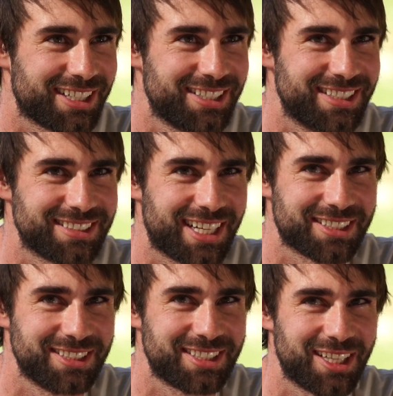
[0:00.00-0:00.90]
I couldn't
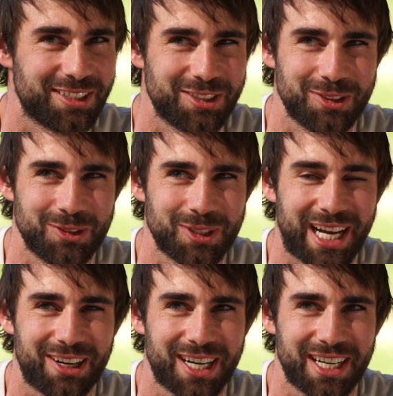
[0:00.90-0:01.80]
exactly tell you
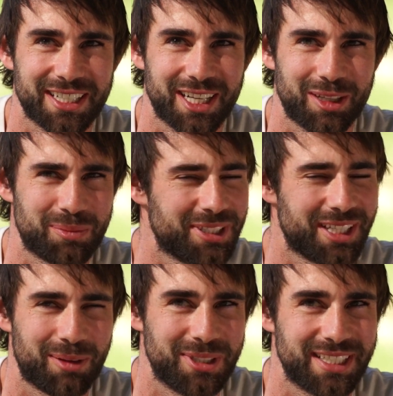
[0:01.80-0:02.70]
how high it got, but
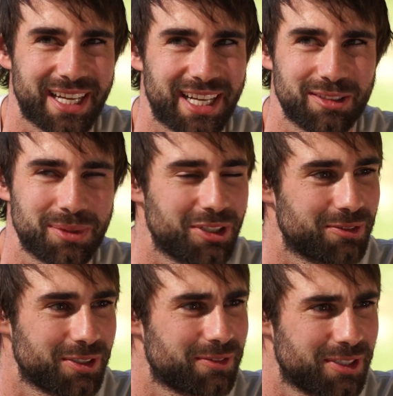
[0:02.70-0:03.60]
I mean it had to be
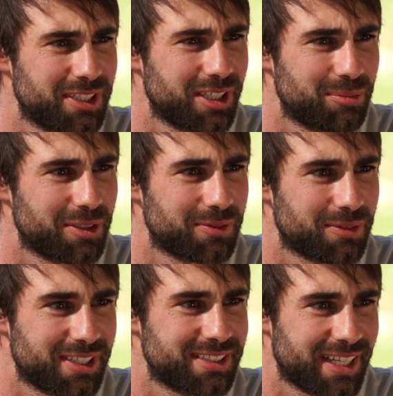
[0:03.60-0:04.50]
over a foot
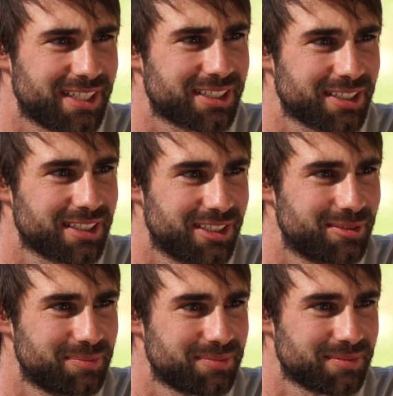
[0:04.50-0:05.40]
above the tank.
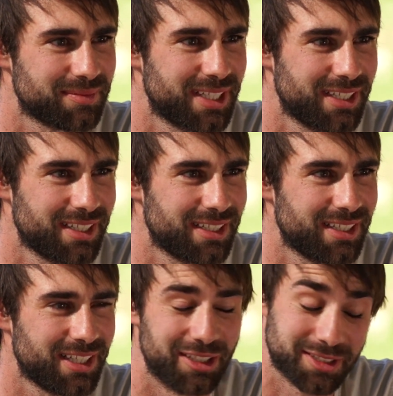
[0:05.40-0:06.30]

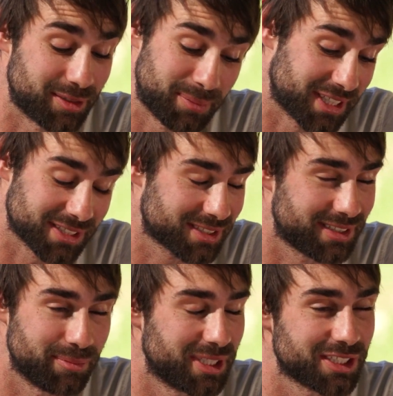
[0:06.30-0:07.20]
it was the biggest,
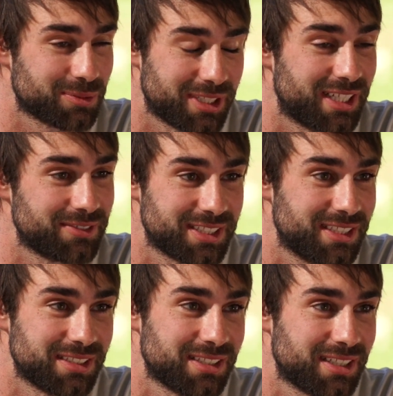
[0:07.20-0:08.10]
the biggest one I've
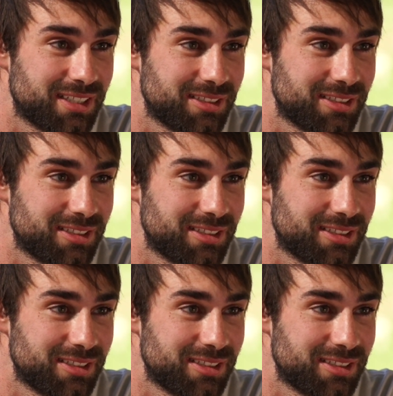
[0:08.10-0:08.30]
seen.